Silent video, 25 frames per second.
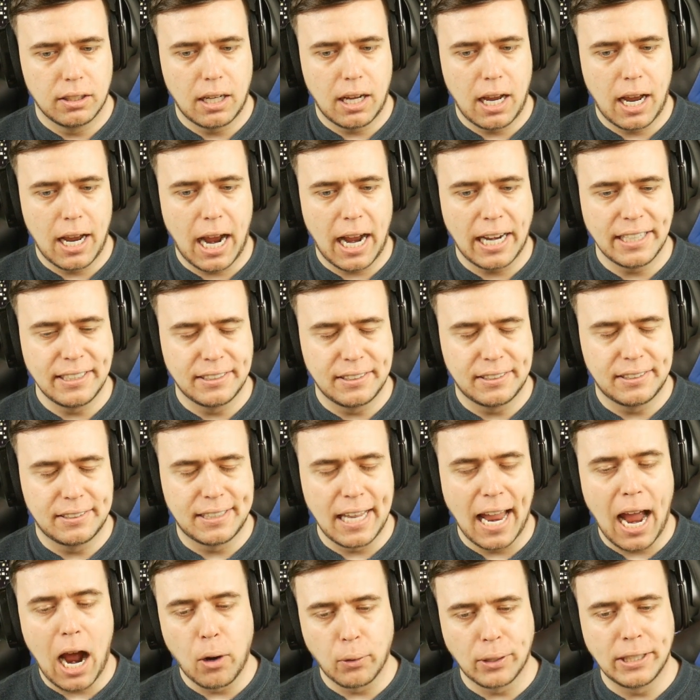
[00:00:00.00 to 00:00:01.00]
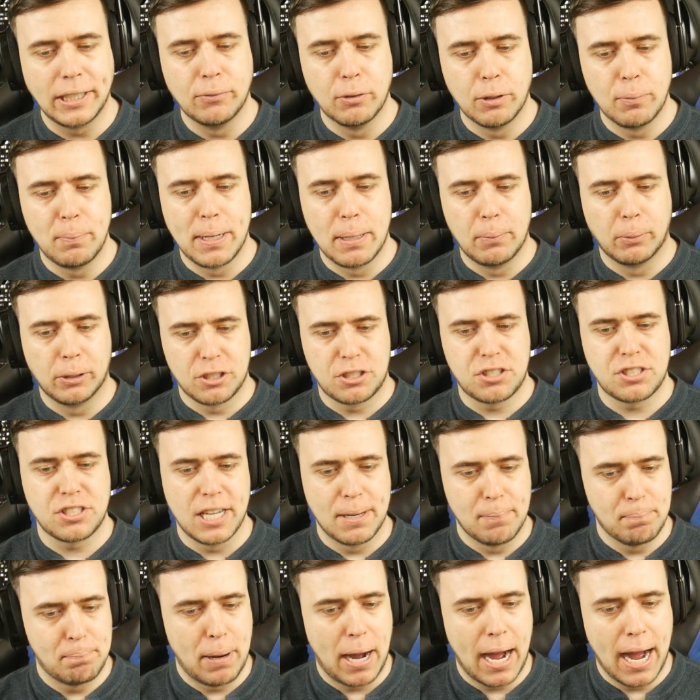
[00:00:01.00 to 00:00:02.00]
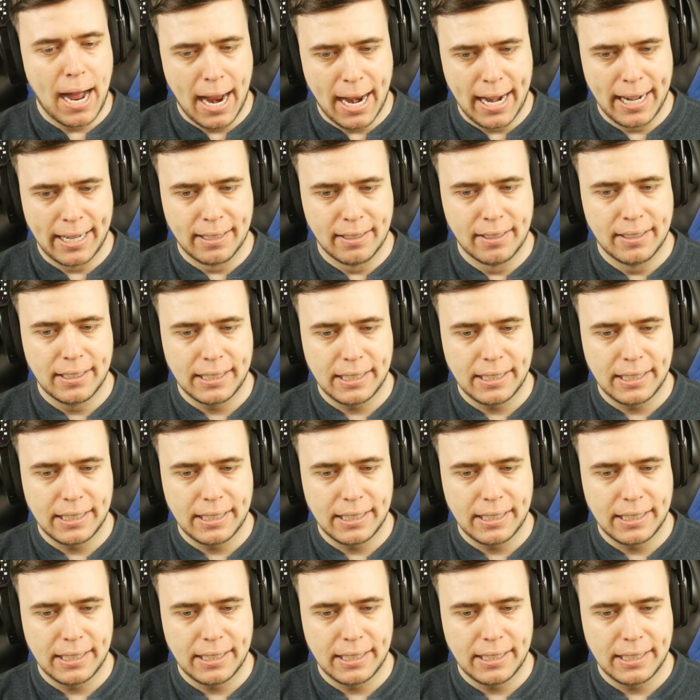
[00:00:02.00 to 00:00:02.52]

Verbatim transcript: I, I doubt he would be able to sit by.